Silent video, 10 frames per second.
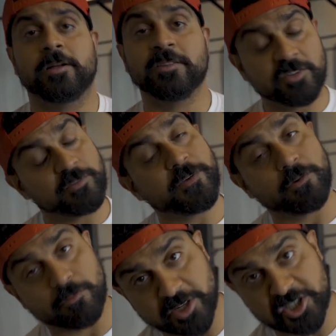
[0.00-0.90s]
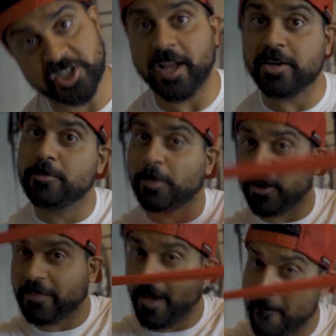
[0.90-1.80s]
So if you're rich and you
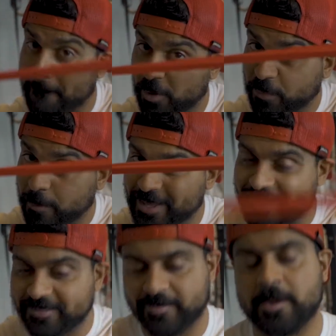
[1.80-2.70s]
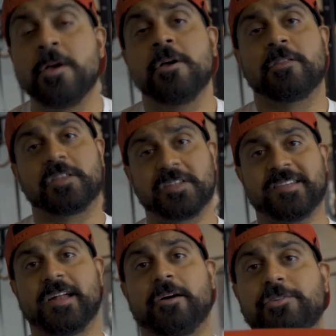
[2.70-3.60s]
bought both the bands, then this
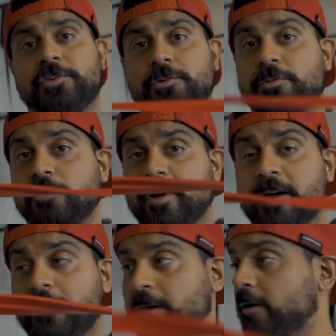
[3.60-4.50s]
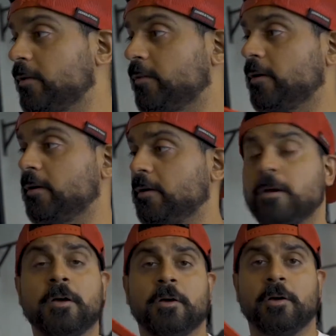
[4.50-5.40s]
is how you grab the
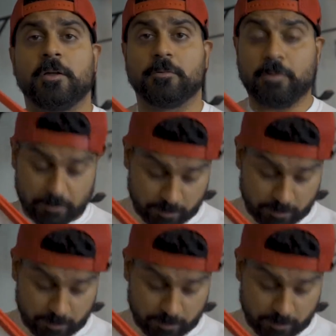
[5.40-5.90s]
red